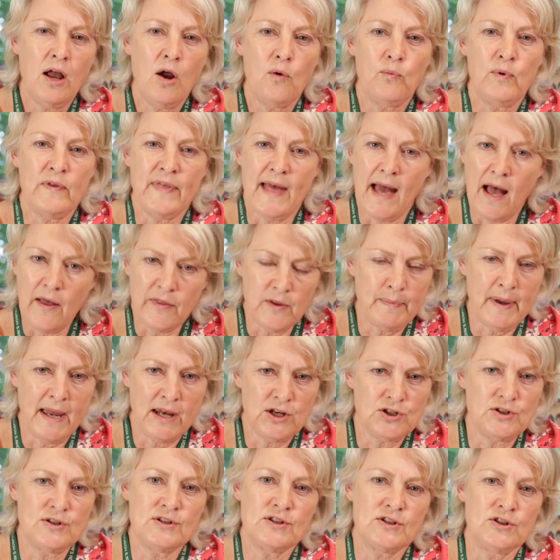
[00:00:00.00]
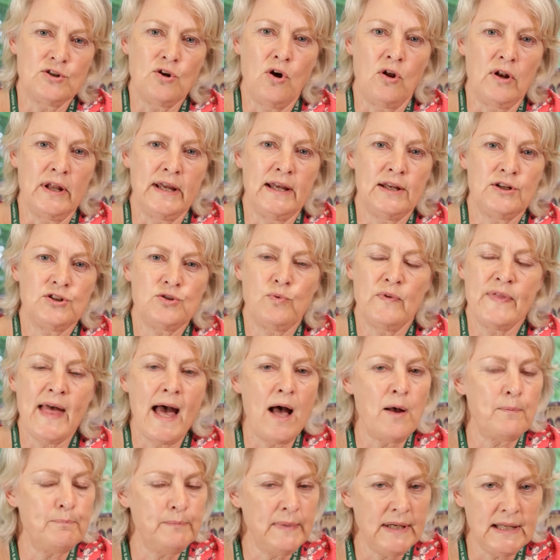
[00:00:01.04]
without the patient's knowledge,
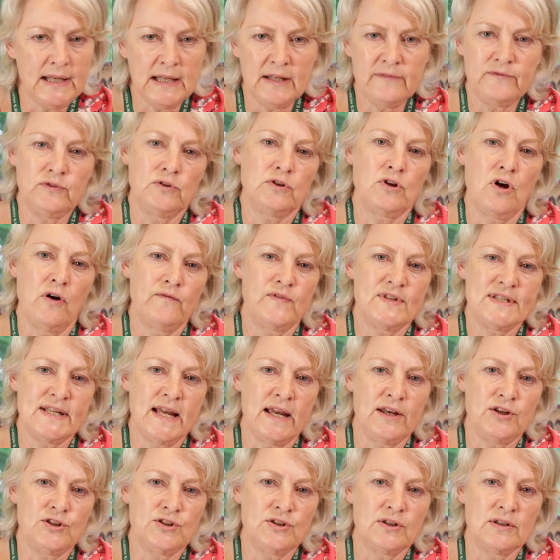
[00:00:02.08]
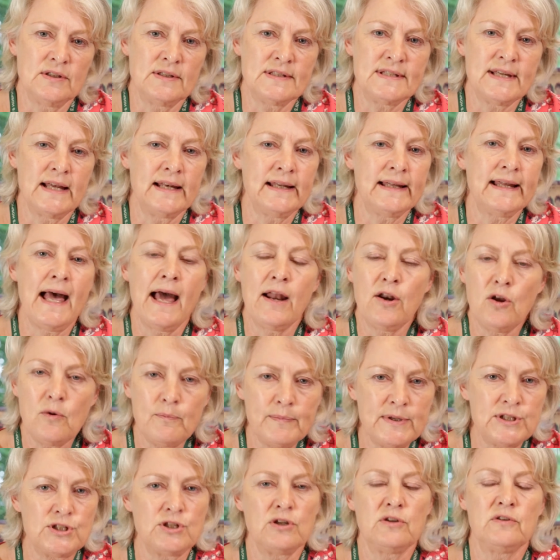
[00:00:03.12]
without meaningful conversations, and cannot
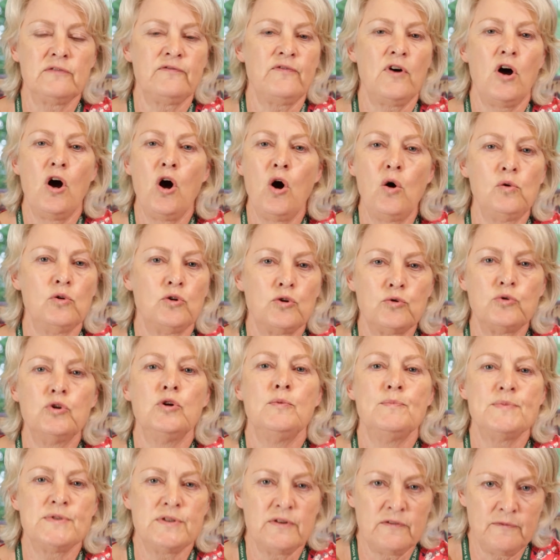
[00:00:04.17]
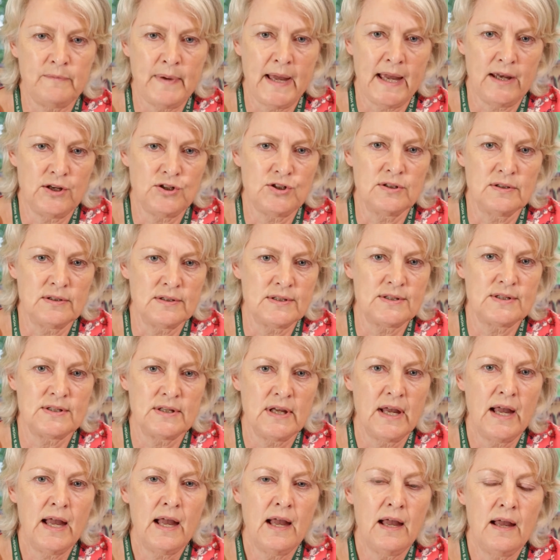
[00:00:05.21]
be done for whole groups of patients.
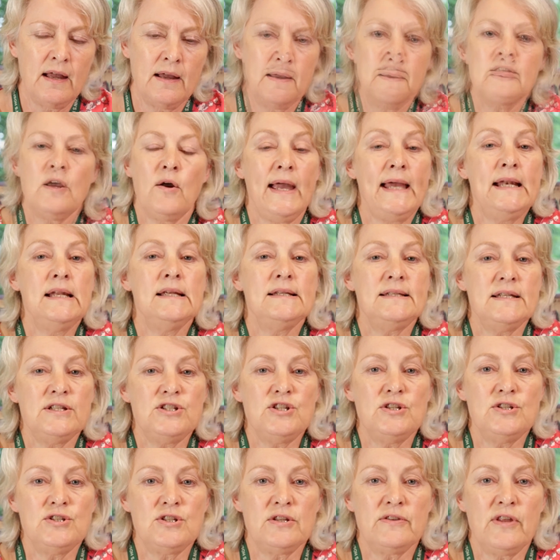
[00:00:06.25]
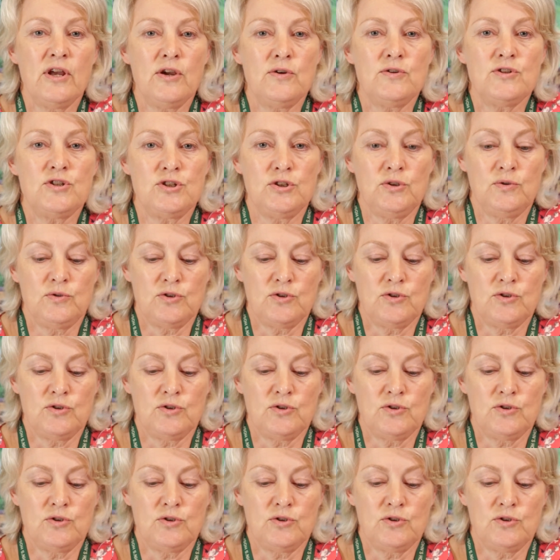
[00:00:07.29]
So in addition to those two